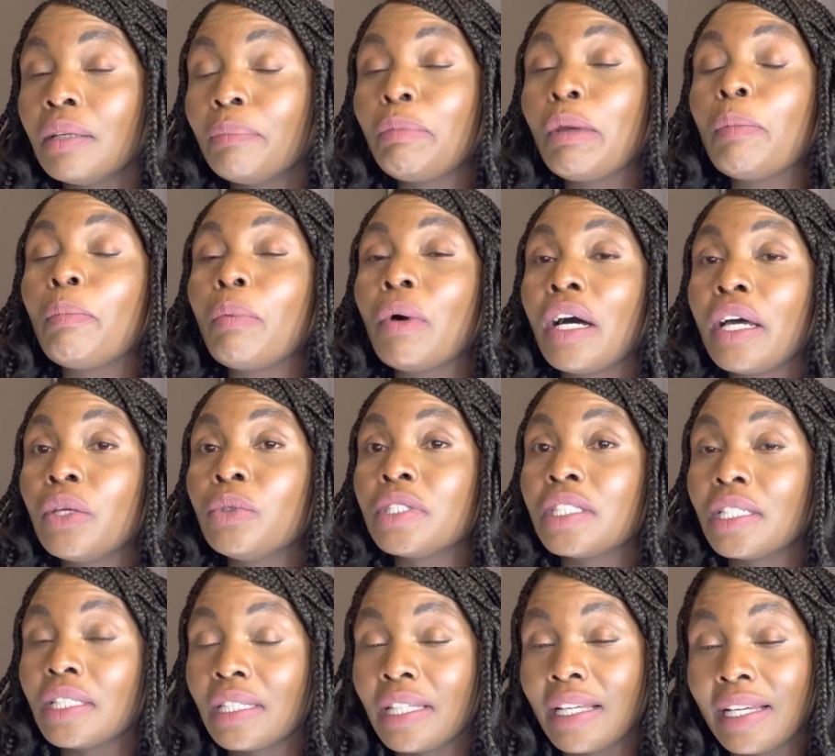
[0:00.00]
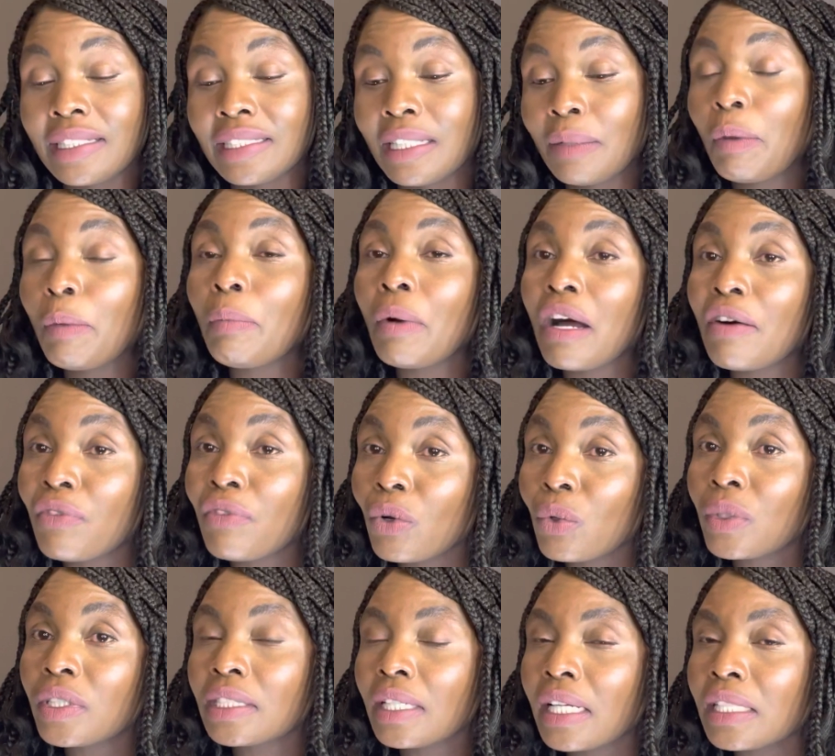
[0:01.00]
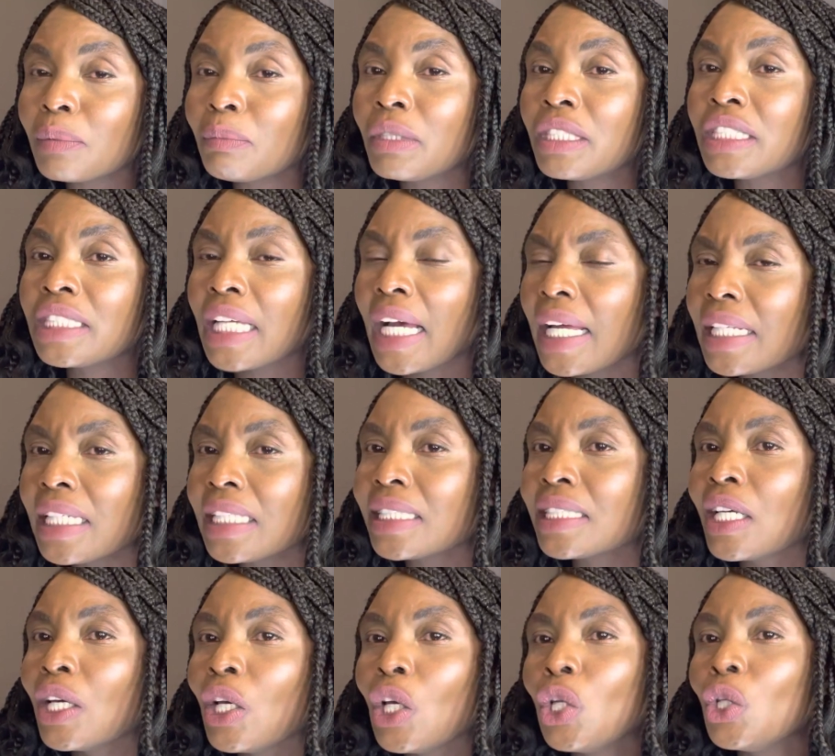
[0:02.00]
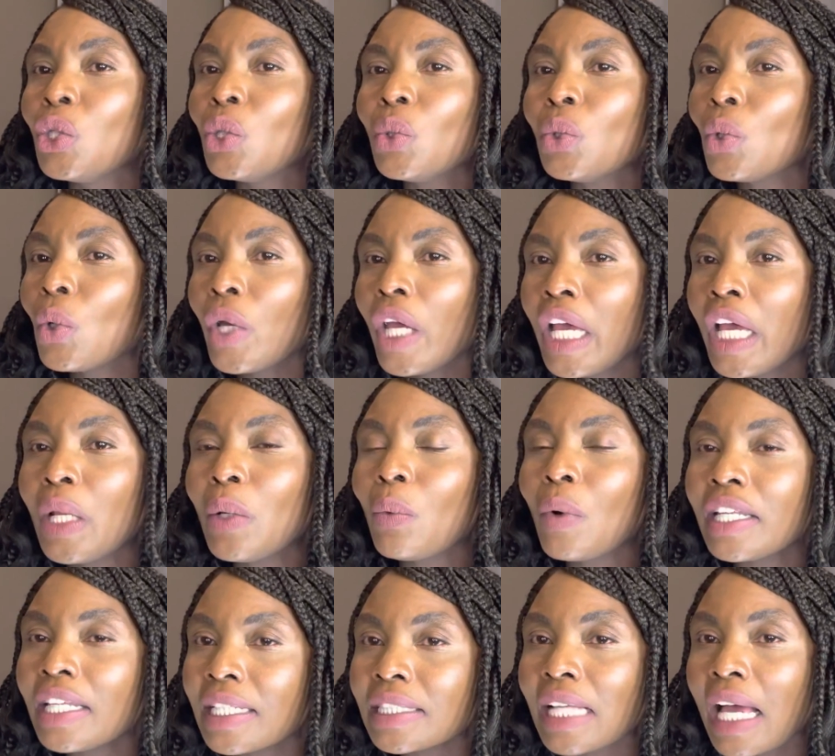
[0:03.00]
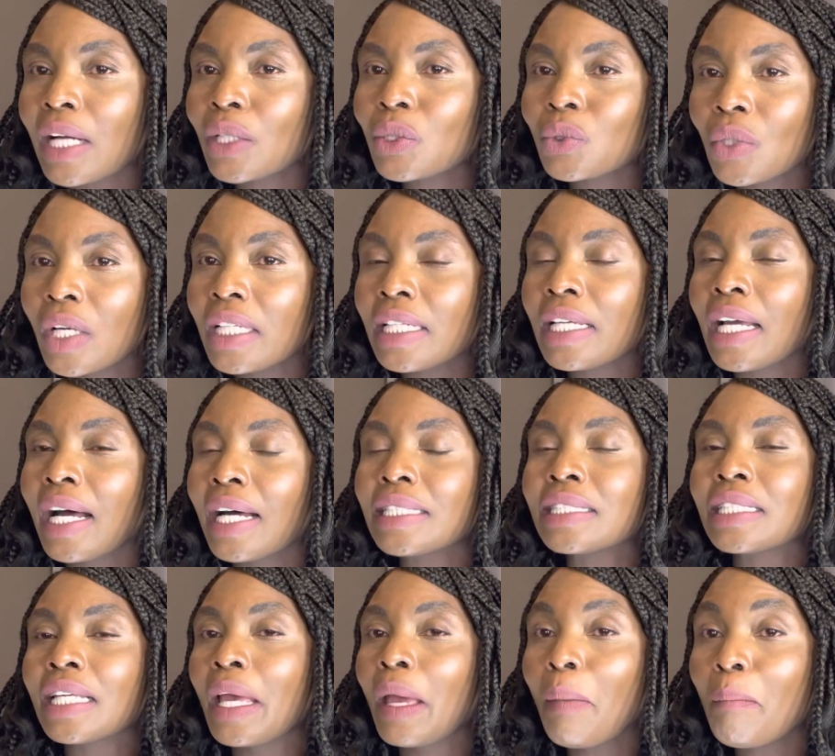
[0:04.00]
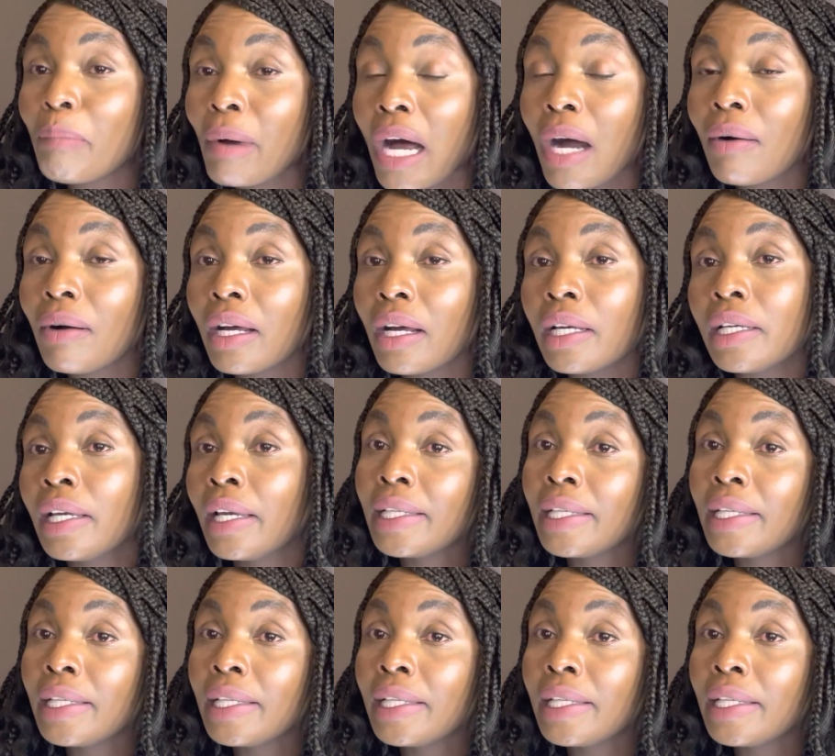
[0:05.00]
People are using that. And people have always asked me, Janet, do you know anyone that actually has Empower?